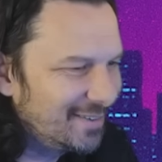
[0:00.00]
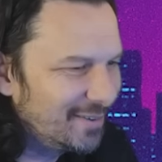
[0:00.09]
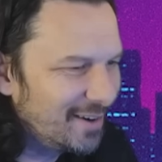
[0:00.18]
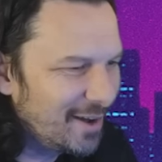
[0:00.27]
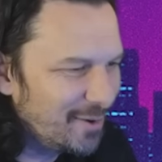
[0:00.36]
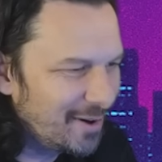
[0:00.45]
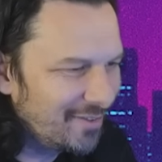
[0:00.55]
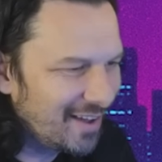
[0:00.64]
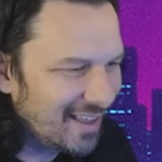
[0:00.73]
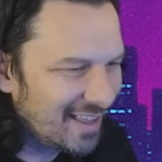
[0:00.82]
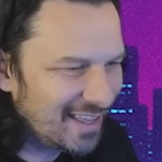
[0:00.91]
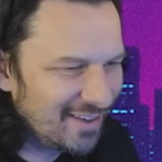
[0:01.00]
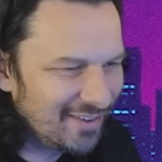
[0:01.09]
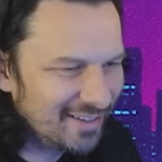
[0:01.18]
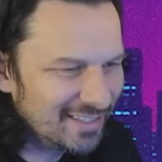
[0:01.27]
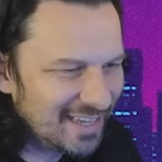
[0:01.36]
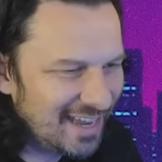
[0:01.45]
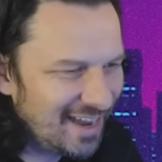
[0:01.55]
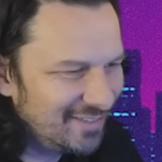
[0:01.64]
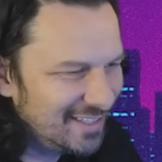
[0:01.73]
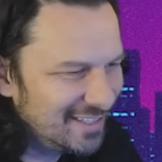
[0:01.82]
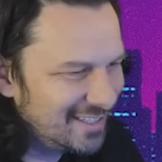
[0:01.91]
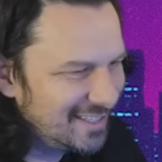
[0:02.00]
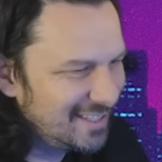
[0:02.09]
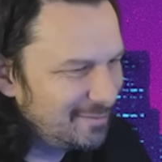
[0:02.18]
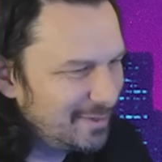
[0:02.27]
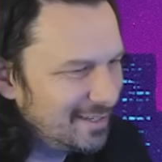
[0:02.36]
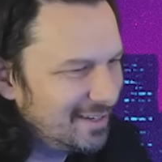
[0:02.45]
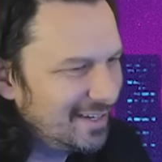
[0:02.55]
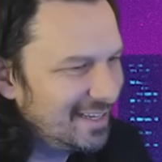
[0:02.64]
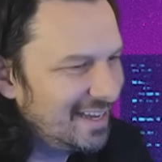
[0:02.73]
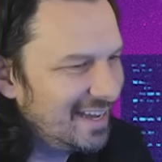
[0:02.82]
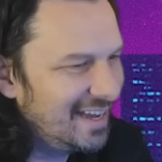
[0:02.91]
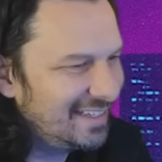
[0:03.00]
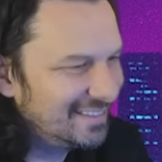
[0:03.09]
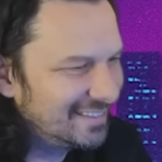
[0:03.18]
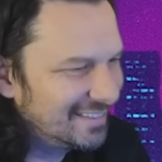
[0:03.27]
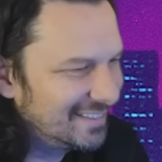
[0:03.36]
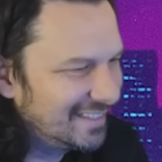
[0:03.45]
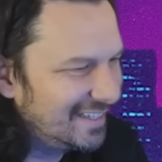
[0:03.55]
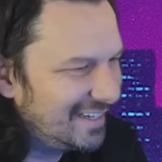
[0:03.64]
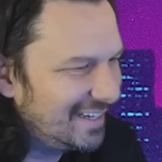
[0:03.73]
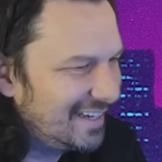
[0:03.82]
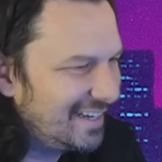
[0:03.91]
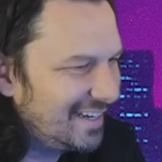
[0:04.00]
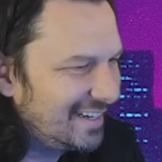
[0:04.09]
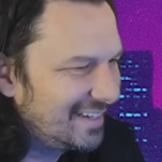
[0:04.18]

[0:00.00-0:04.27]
what I would have given to have this system in 98. Yeah.